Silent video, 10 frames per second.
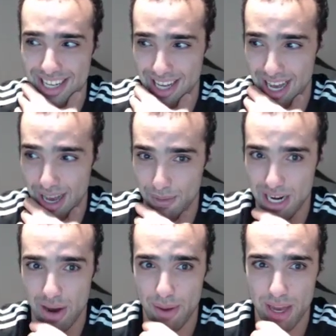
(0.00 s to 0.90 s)
But
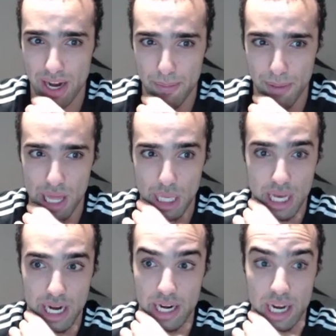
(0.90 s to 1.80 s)
now I made it in
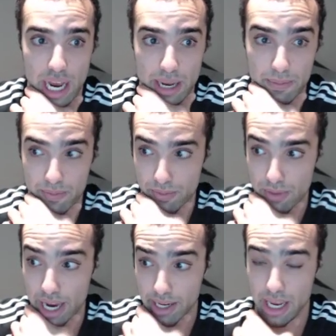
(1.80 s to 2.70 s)
Python, and I
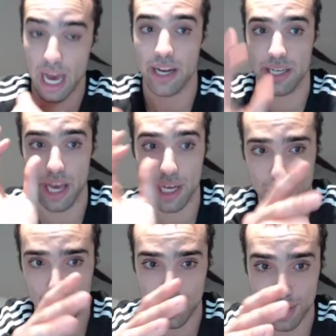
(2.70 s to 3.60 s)
got it to
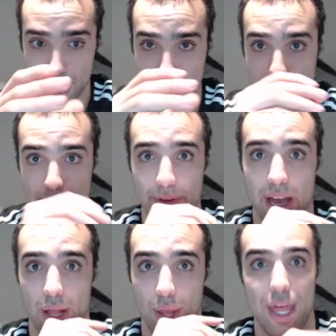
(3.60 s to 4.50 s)
export the DXF file.